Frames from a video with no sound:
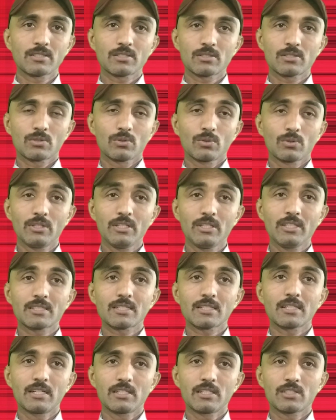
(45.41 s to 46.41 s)
So these
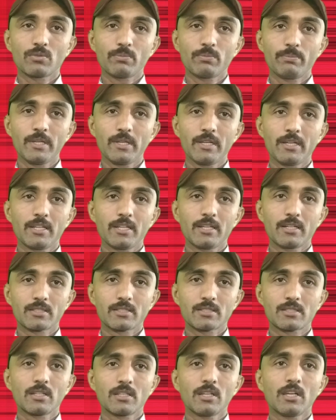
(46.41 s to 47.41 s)
kinds of
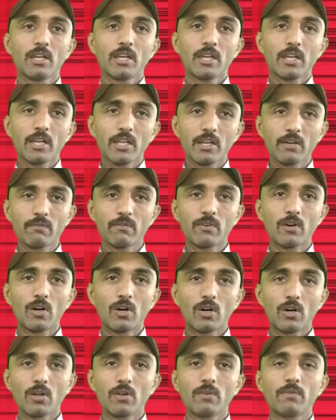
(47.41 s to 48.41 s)
barriers
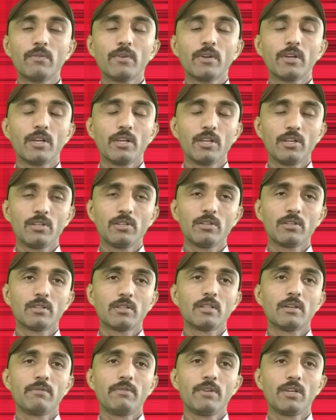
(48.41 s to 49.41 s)
involve in
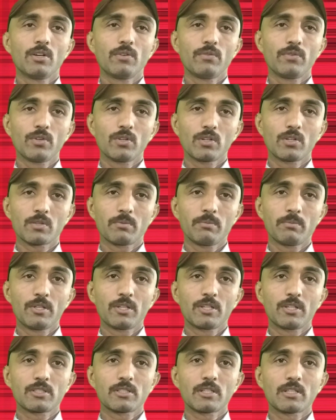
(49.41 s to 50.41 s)
the way of your
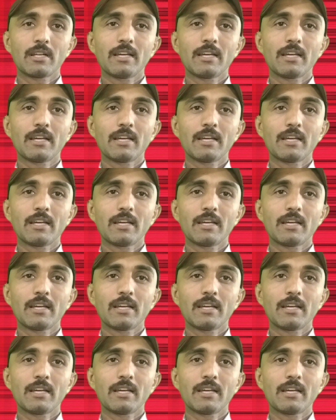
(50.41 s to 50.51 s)
communication.